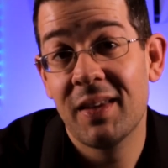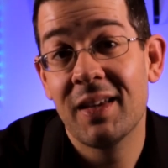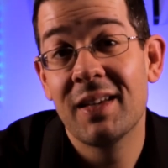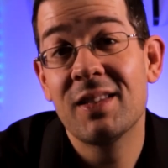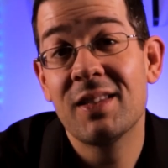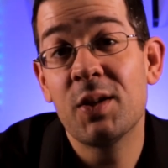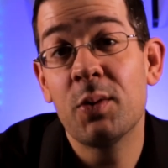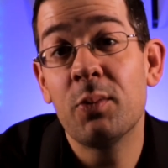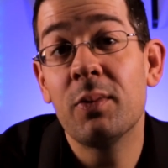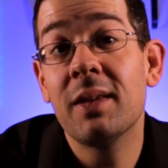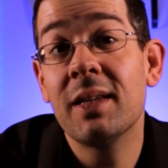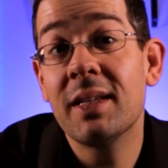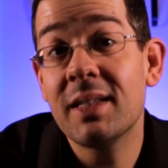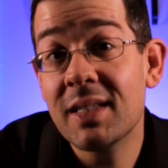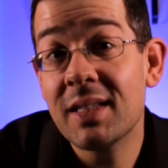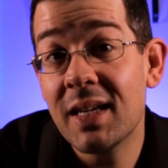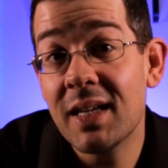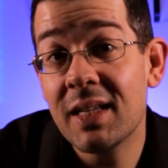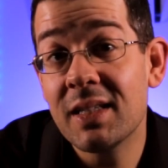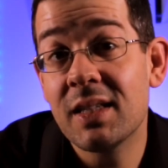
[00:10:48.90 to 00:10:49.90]
So let's
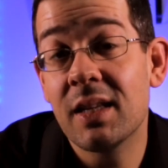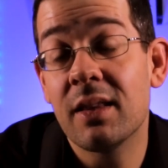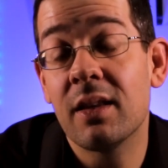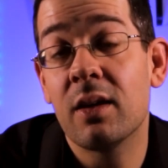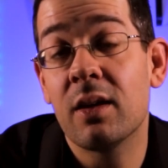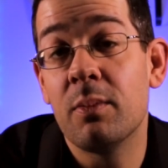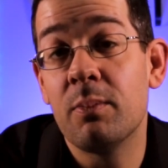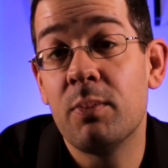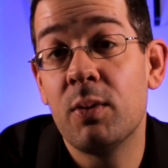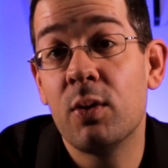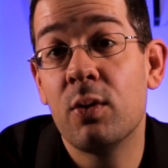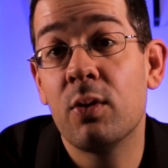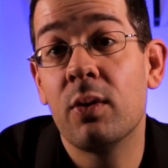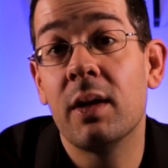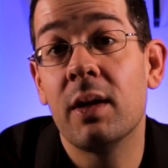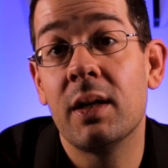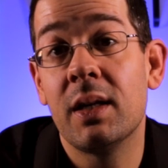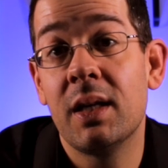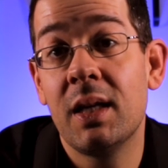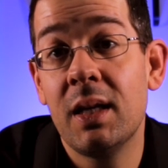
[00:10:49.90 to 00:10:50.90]
get to the computer
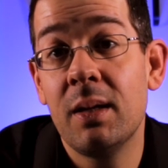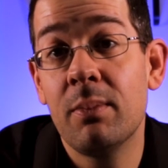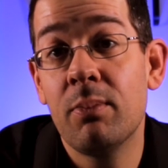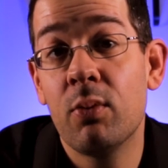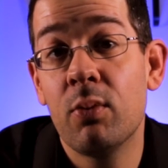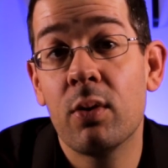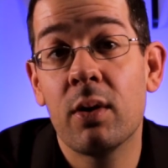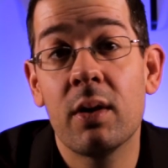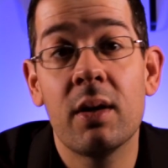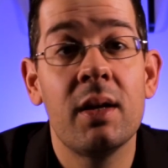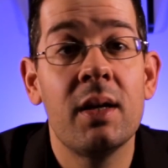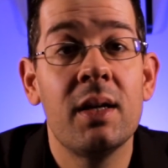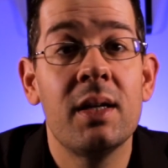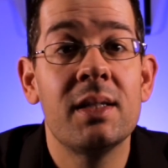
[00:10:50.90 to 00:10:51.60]
and keyboard